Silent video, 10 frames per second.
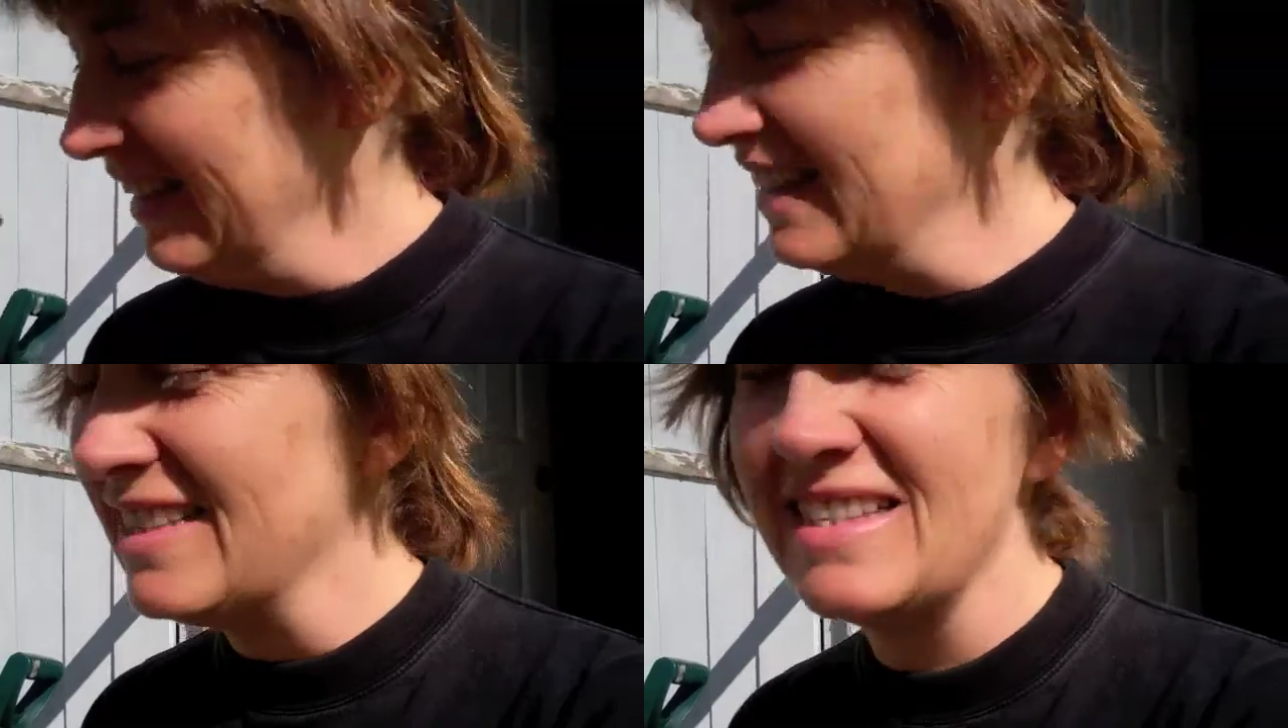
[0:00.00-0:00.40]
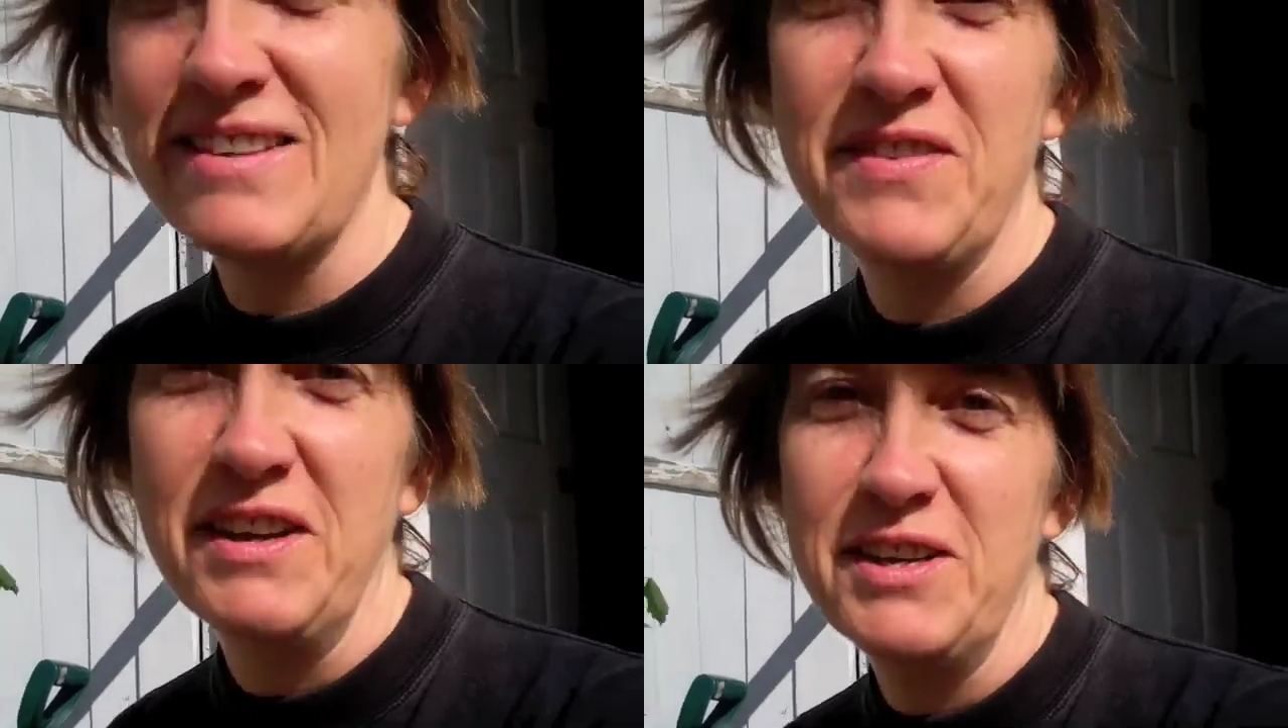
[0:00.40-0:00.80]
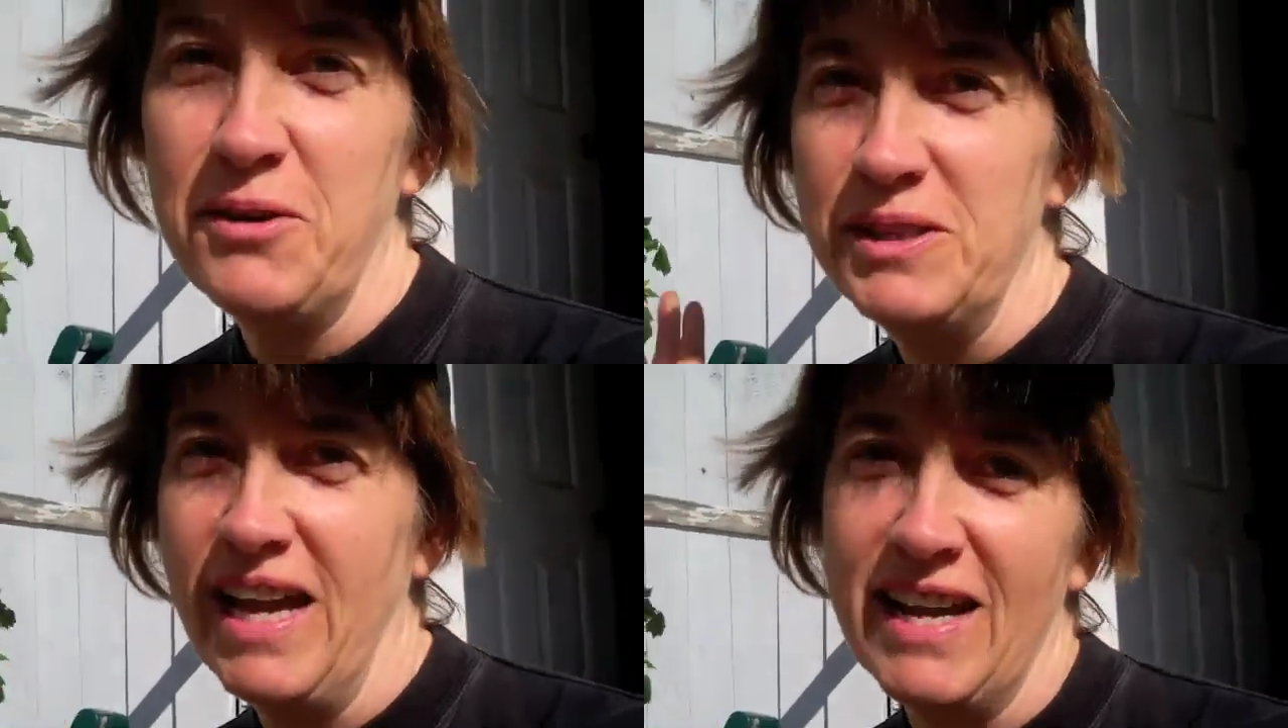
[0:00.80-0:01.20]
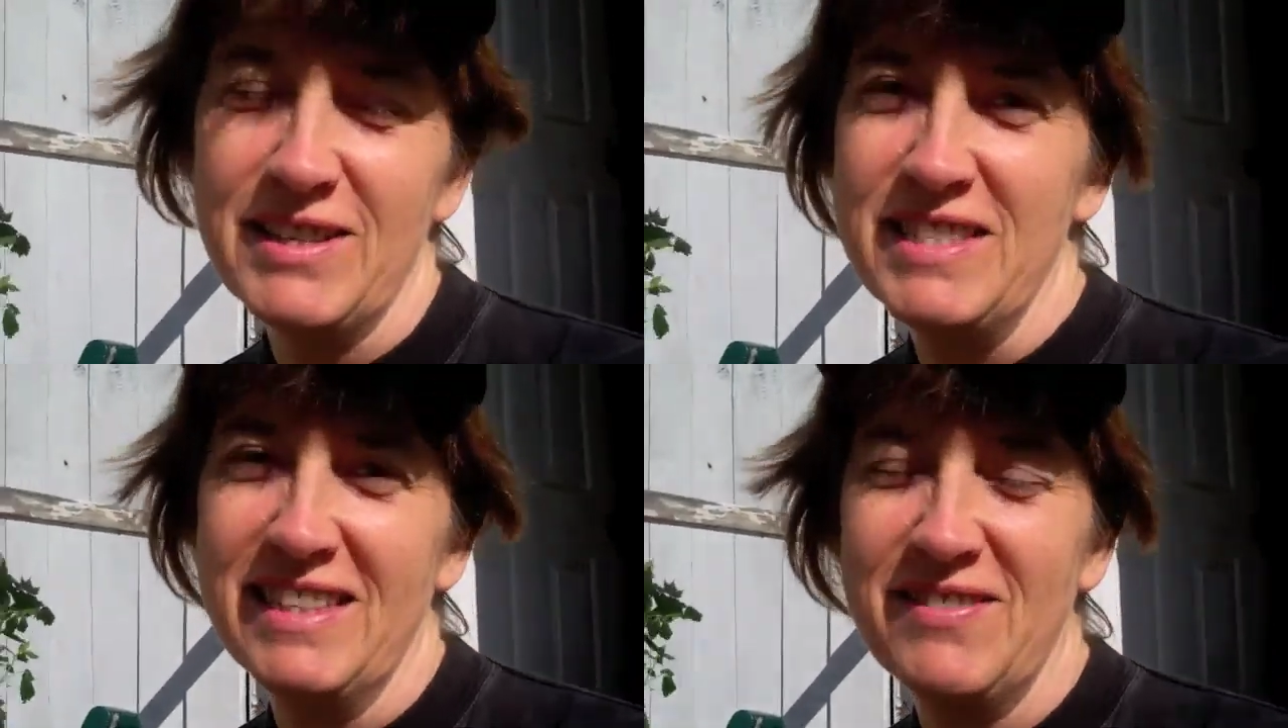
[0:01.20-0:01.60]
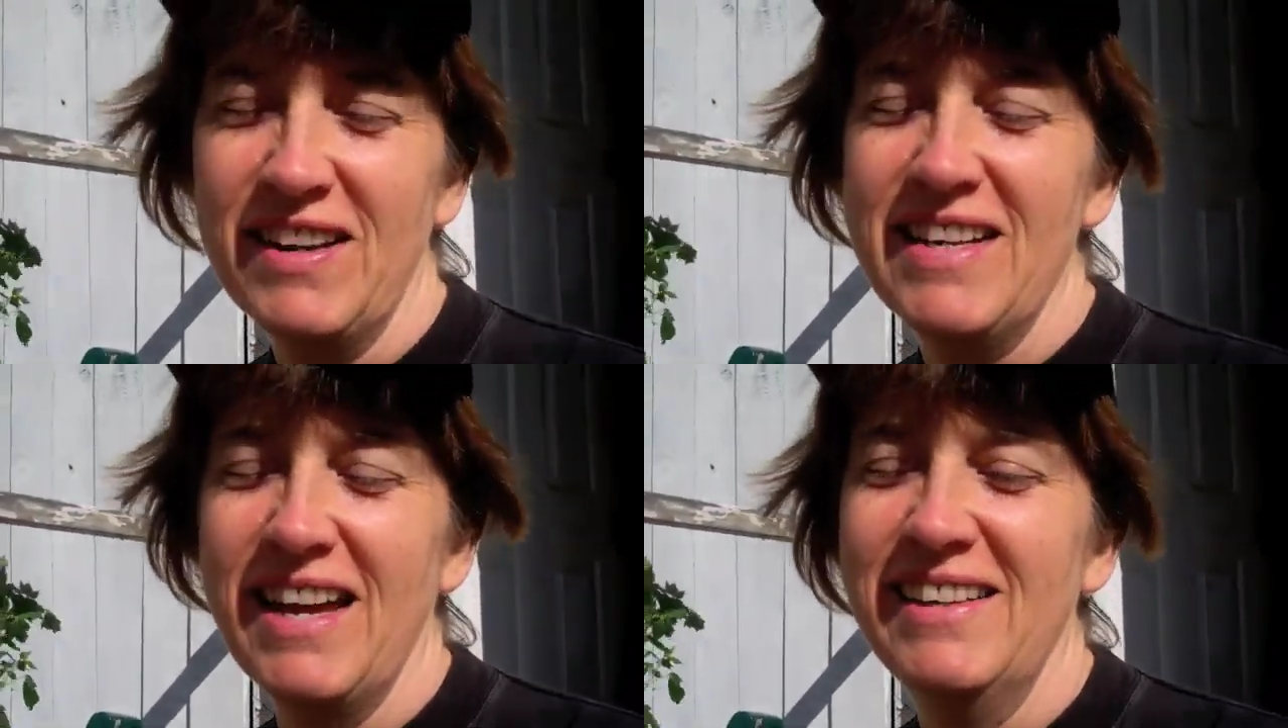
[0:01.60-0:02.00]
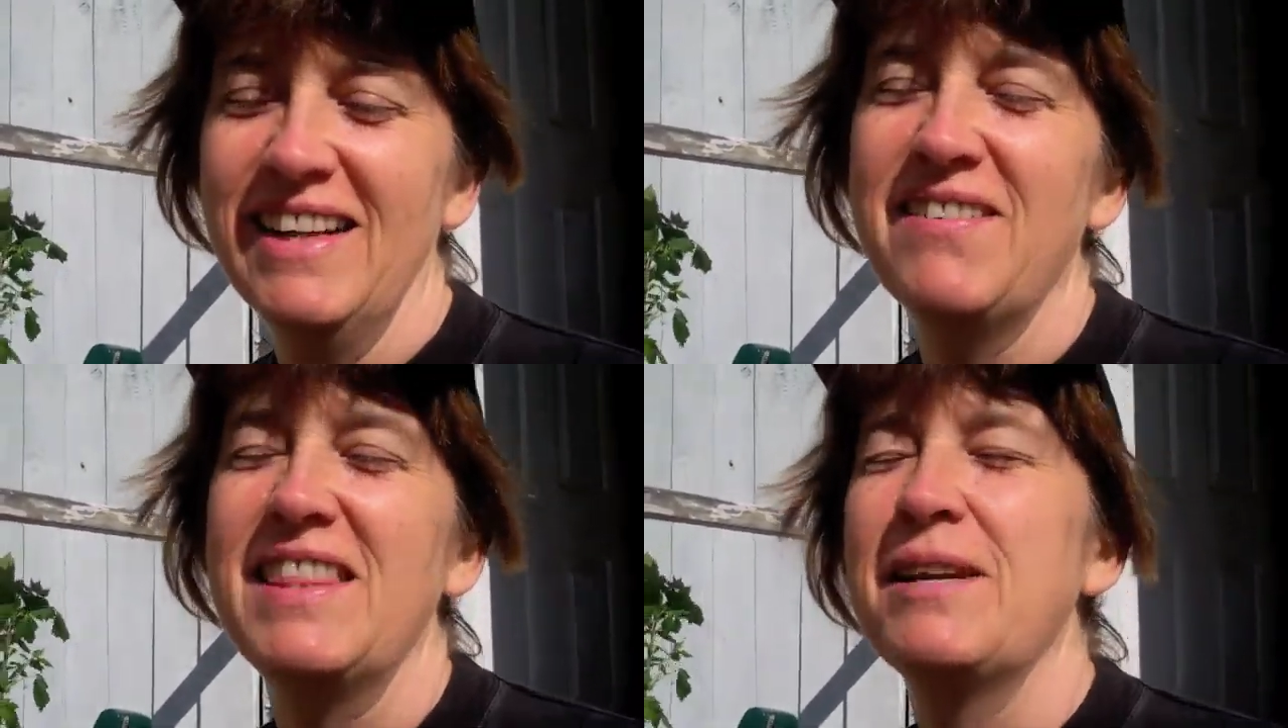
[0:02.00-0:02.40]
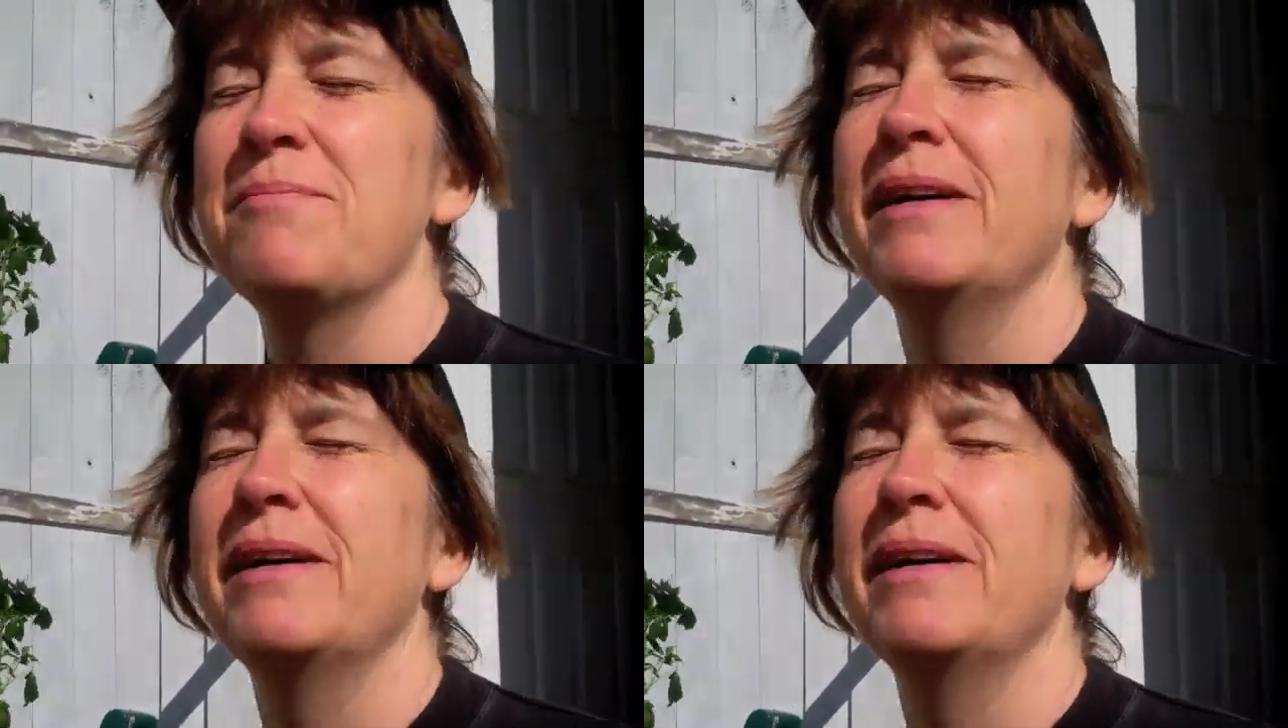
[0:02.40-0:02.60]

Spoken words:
this is a very old house and run down and everything,